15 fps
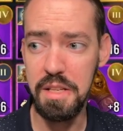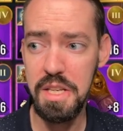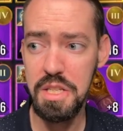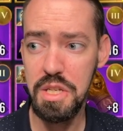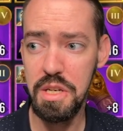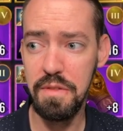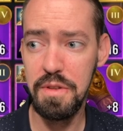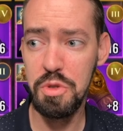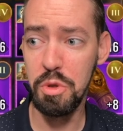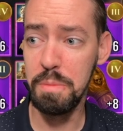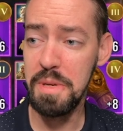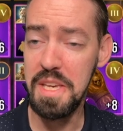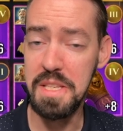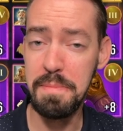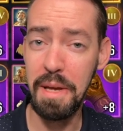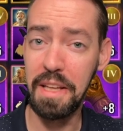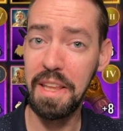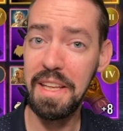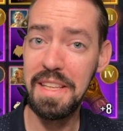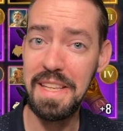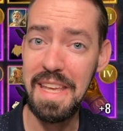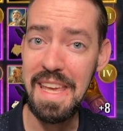each individual piece by
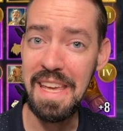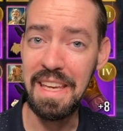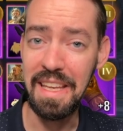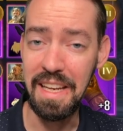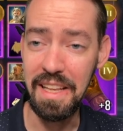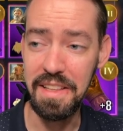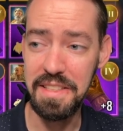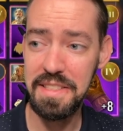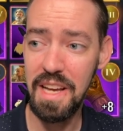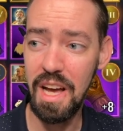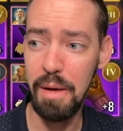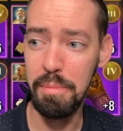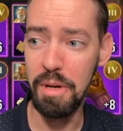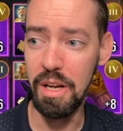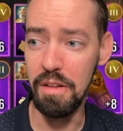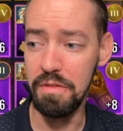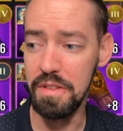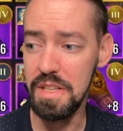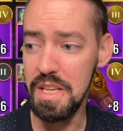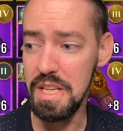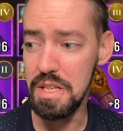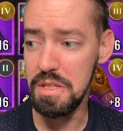clicking the ingot at the top of
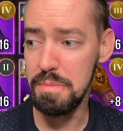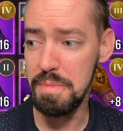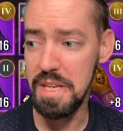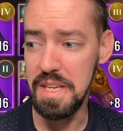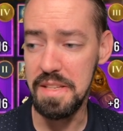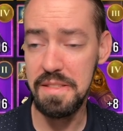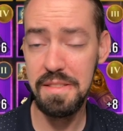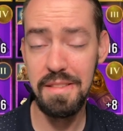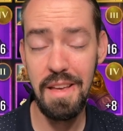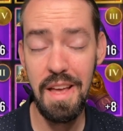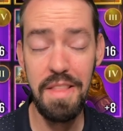each piece.